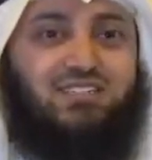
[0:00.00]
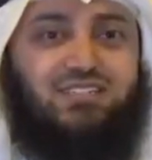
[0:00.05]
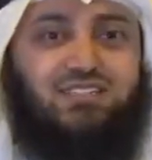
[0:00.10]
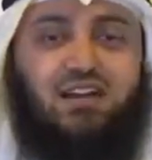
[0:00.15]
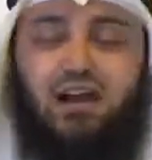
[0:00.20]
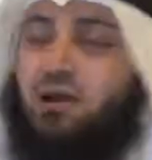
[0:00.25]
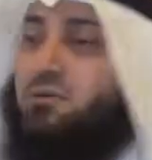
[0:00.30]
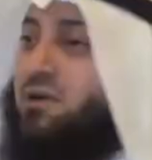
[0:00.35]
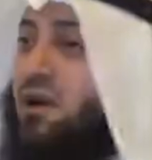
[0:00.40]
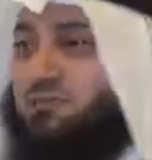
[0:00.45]

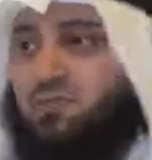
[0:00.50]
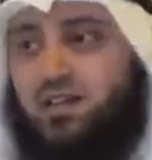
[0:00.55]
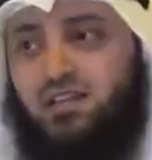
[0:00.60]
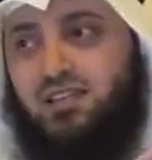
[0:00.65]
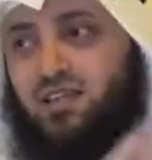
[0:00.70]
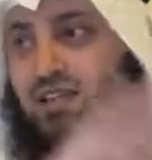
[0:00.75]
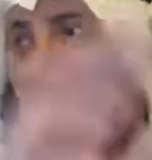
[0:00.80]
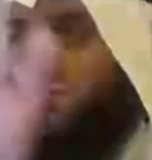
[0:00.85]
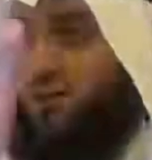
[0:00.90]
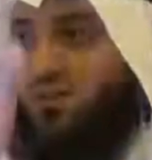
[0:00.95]
I'm not
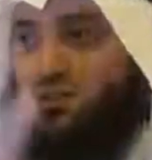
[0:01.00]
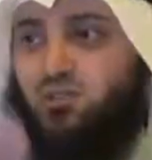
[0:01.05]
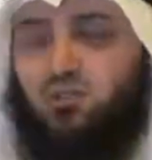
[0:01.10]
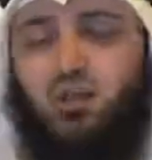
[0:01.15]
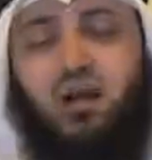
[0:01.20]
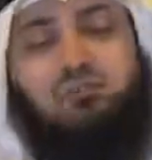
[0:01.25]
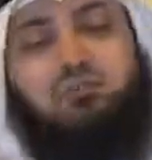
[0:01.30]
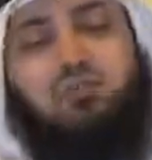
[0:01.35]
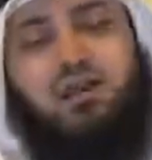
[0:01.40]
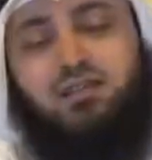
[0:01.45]
gonna talk to
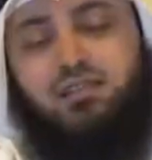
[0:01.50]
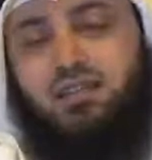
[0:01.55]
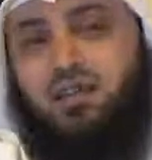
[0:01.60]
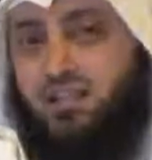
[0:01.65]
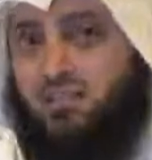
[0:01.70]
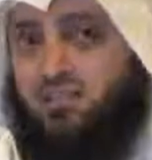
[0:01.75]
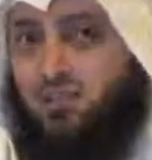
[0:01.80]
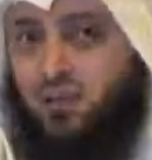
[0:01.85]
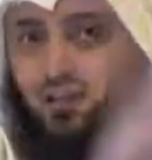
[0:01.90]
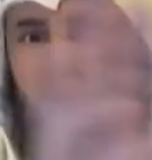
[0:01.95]
you. I'm not
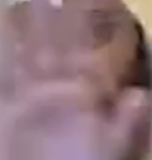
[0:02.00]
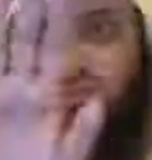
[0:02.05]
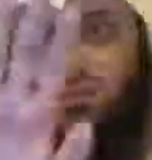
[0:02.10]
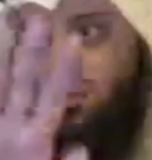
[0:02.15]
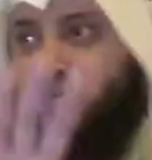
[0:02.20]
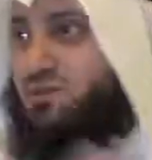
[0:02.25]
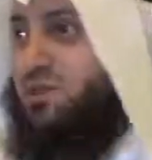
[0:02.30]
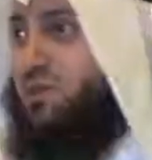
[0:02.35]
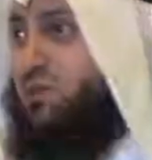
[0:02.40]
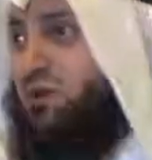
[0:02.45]
gonna talk
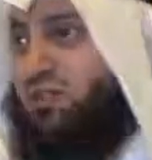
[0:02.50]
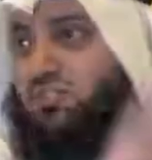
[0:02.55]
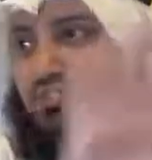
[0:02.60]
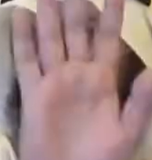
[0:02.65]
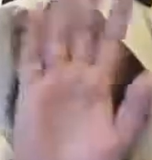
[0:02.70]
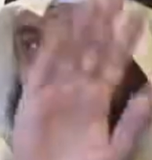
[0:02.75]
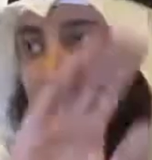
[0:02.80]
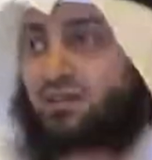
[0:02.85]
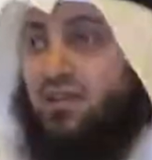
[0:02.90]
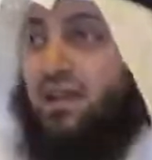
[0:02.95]
to
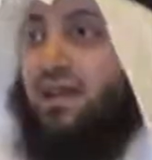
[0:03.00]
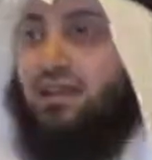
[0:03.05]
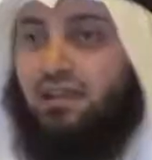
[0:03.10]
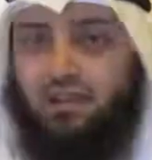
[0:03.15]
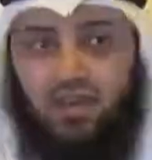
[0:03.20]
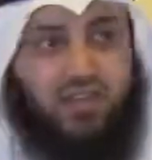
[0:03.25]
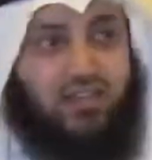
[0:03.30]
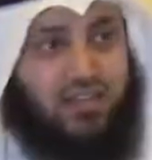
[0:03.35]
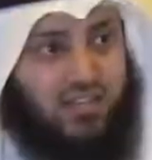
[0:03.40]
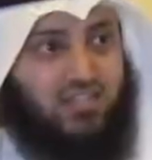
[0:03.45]
whatsoever.
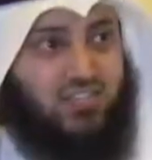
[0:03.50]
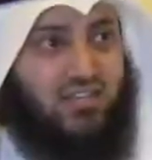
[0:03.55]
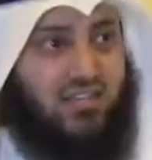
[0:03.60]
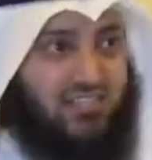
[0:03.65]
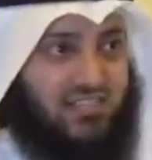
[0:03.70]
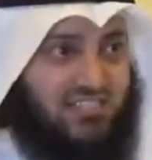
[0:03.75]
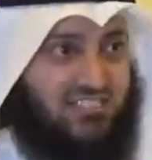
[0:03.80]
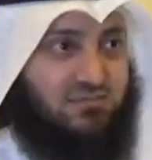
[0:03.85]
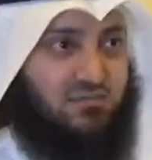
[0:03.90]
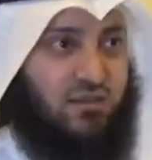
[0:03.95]
And
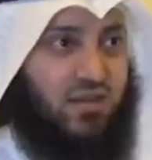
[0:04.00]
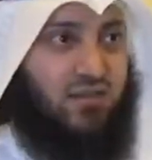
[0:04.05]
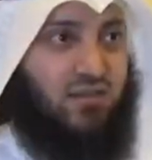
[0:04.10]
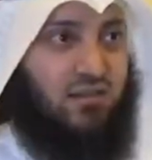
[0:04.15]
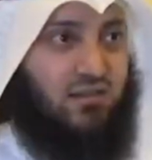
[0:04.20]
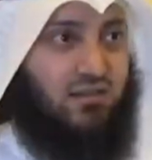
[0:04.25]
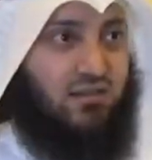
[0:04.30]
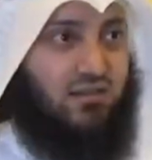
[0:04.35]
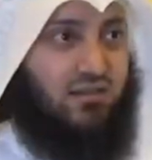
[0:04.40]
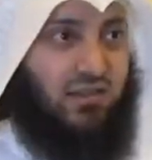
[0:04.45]
literally this
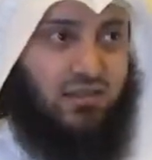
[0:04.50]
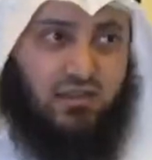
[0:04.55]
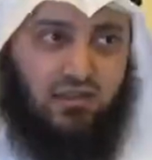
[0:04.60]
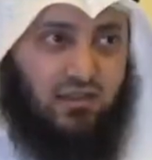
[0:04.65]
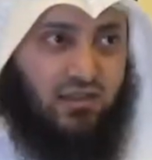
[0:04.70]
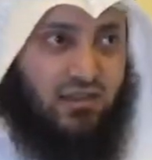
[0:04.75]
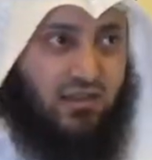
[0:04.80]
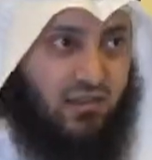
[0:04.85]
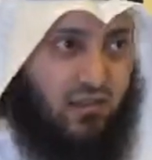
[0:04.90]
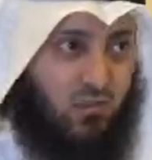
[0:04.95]
brother,
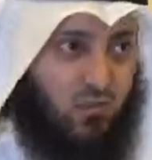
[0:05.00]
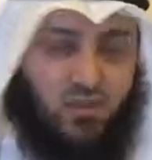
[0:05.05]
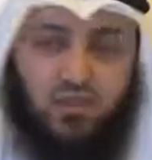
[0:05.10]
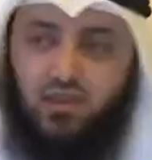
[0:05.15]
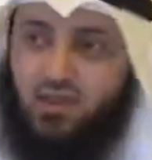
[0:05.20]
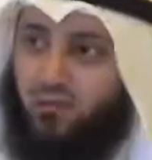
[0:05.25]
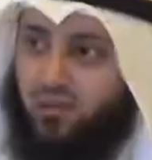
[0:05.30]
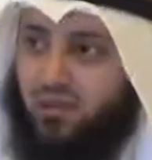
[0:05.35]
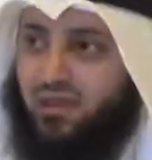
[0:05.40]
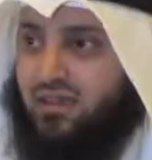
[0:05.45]

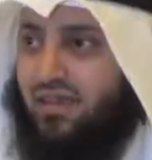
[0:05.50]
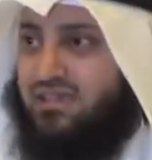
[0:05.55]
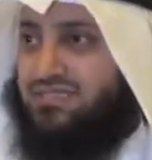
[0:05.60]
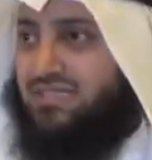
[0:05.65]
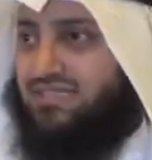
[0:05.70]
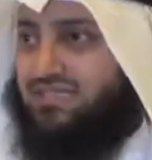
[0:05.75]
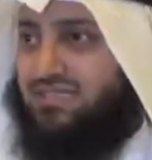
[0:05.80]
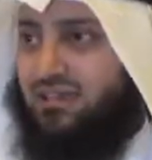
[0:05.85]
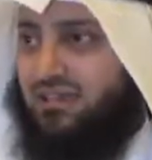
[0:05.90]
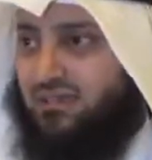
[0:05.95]
within a week, as
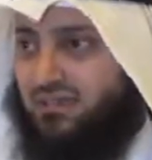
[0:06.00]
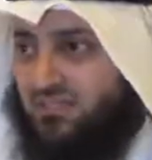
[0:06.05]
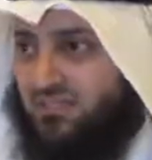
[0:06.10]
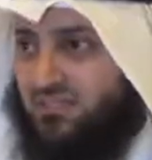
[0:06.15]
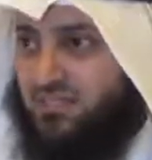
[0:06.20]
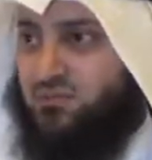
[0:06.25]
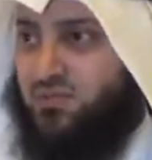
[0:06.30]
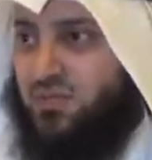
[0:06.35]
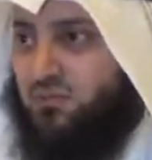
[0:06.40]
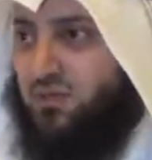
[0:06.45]
I said, this Egyptian